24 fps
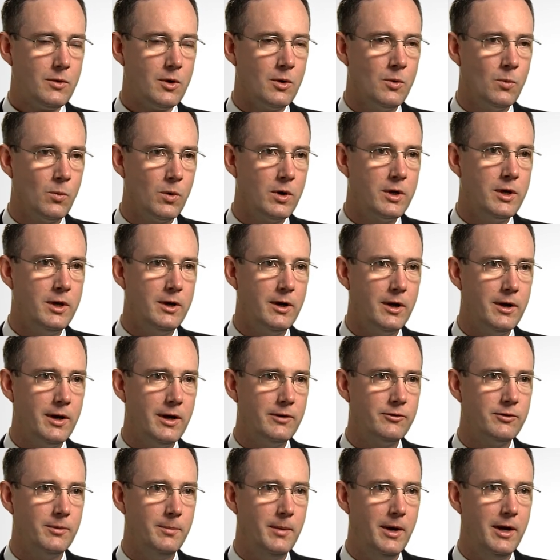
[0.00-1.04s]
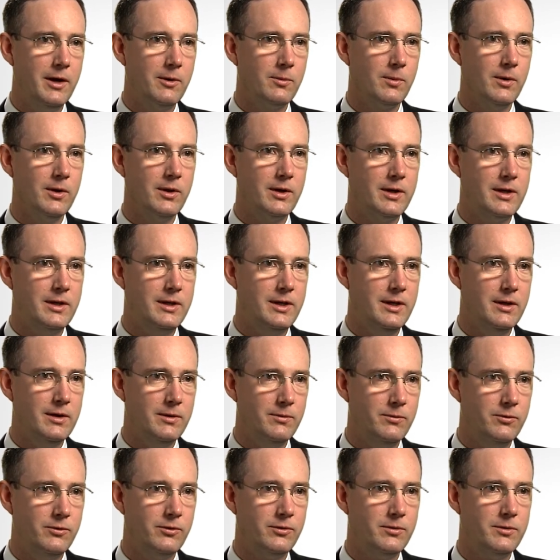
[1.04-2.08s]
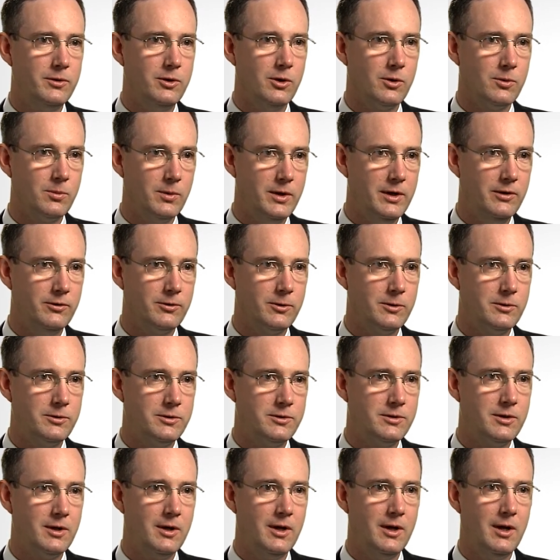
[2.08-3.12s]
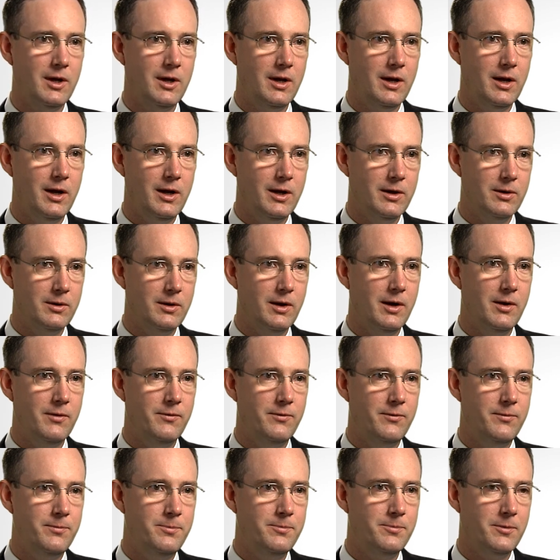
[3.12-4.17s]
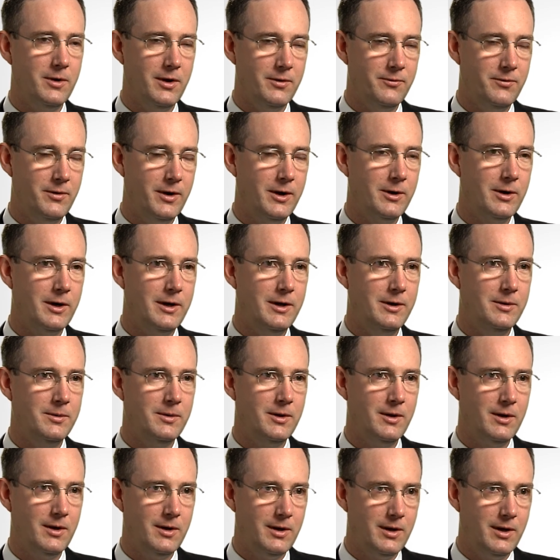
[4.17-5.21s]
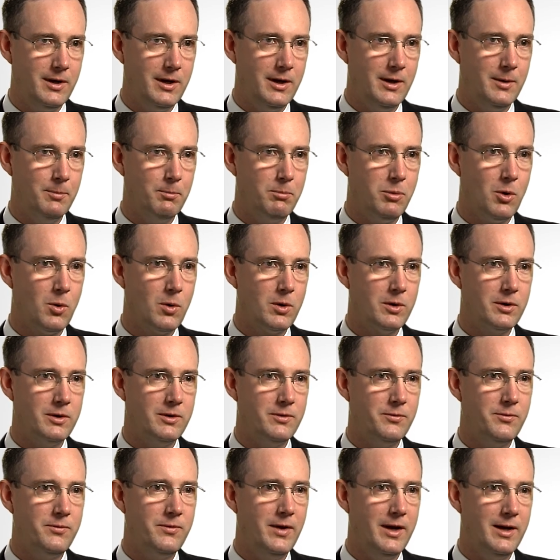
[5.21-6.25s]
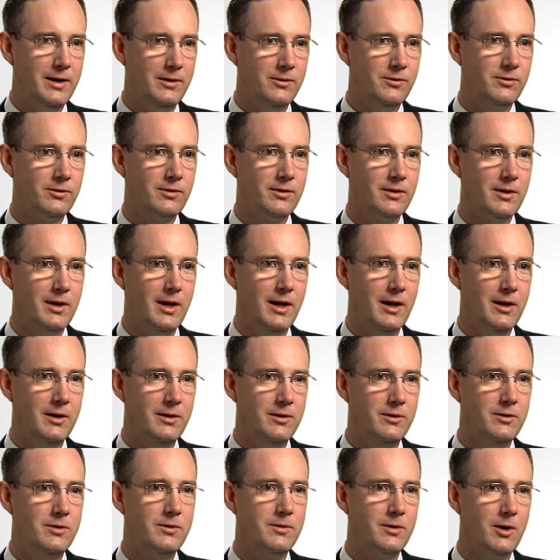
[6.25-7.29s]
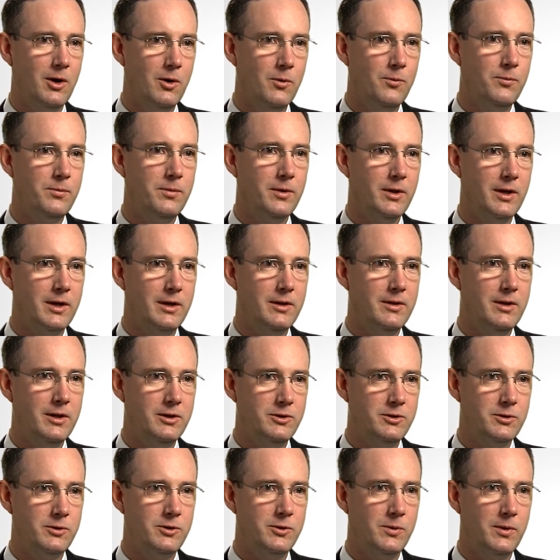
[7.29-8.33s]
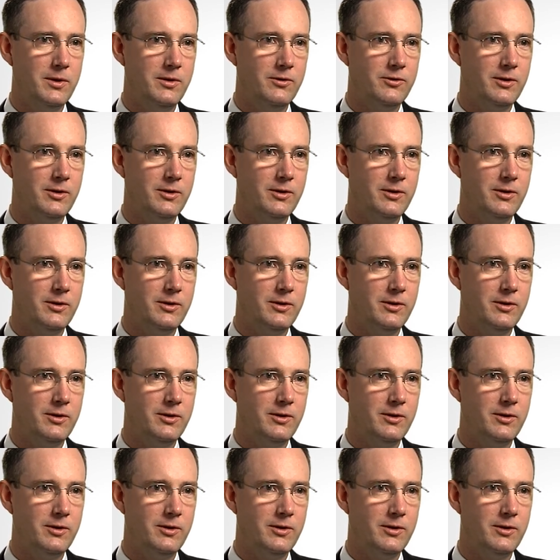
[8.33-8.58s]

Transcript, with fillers: working on SMA really gives your research a, a, a, very important face and hopefully that you're doing